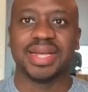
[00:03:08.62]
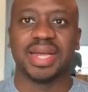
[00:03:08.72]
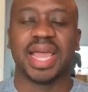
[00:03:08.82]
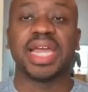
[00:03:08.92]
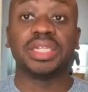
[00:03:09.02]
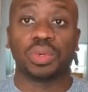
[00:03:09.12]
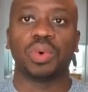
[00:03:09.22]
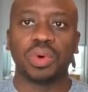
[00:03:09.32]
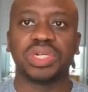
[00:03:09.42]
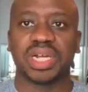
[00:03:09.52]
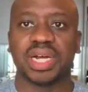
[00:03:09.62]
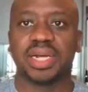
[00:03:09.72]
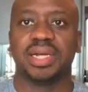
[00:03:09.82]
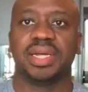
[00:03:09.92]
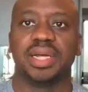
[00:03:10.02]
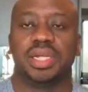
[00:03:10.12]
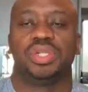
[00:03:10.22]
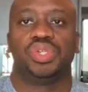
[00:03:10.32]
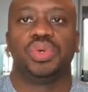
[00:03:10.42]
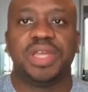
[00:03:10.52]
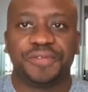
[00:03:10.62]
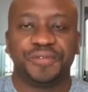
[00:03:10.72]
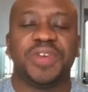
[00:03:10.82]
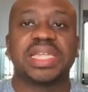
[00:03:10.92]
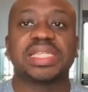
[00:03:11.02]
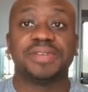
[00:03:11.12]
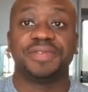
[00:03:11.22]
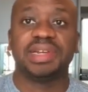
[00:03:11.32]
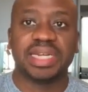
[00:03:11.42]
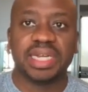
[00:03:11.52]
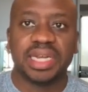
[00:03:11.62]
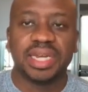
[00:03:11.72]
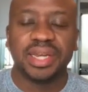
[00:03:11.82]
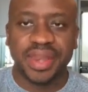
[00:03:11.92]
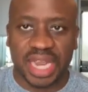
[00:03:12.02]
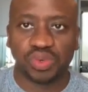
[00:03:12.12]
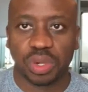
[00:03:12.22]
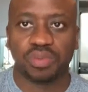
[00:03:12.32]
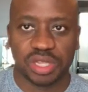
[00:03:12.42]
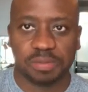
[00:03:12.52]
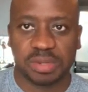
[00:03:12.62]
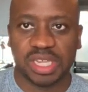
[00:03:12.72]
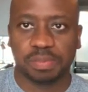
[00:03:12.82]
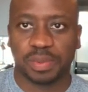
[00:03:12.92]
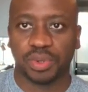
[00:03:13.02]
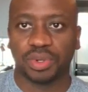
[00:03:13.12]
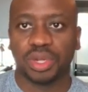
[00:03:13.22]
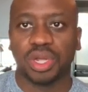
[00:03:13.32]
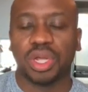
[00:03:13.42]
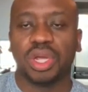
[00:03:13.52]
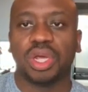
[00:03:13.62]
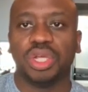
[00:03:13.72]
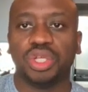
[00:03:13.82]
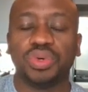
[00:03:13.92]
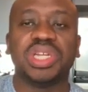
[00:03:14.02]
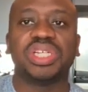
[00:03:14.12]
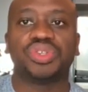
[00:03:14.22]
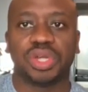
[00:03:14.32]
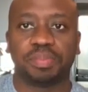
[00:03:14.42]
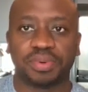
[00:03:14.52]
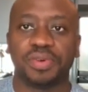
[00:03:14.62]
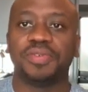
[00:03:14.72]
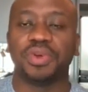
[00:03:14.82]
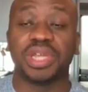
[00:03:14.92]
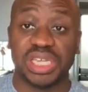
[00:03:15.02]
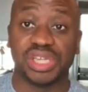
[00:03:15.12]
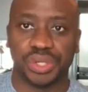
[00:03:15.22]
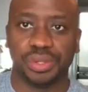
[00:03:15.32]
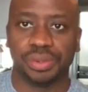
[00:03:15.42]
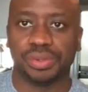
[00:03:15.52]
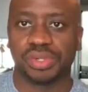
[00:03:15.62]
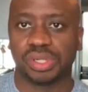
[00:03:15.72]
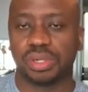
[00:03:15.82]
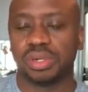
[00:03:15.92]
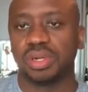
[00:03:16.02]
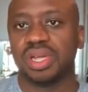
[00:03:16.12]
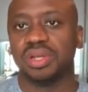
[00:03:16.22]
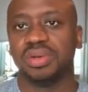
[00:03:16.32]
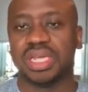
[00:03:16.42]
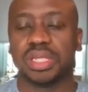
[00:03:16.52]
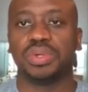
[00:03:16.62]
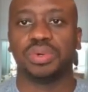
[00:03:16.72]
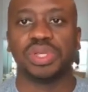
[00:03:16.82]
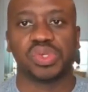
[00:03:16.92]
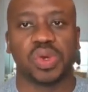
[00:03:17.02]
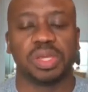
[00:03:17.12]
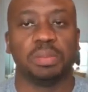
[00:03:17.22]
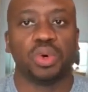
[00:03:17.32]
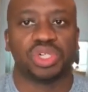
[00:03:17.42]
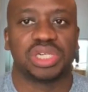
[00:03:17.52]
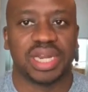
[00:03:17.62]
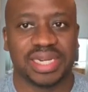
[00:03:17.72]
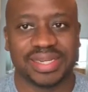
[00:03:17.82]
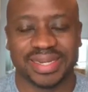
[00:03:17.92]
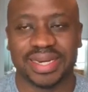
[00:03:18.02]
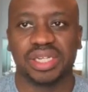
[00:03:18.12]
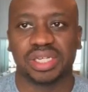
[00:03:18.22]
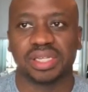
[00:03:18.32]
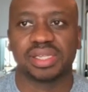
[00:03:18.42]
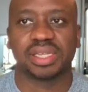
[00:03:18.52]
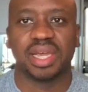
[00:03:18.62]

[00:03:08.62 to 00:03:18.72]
And in order to effectively network with people, you need to improve your EQ. So your EQ is your emotional intelligence.